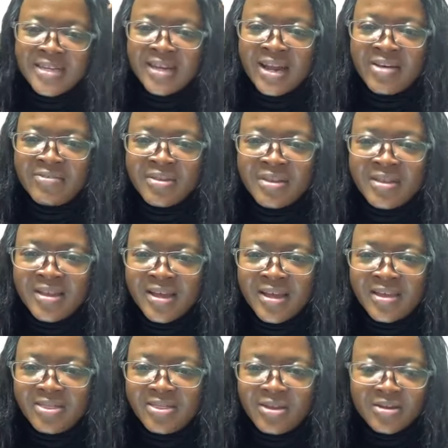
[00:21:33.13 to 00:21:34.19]

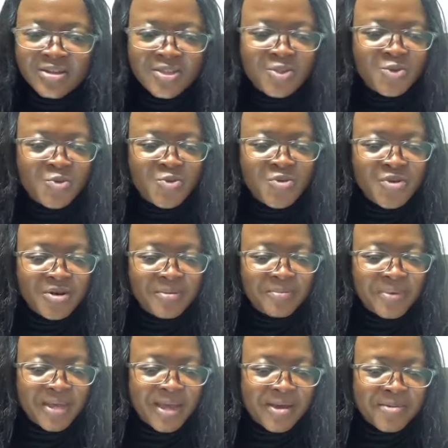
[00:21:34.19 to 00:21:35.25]
11:32
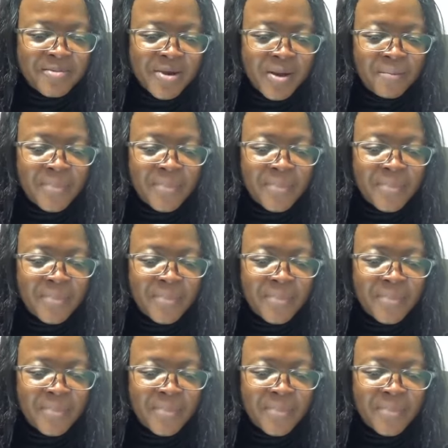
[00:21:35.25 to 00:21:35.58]
p.m.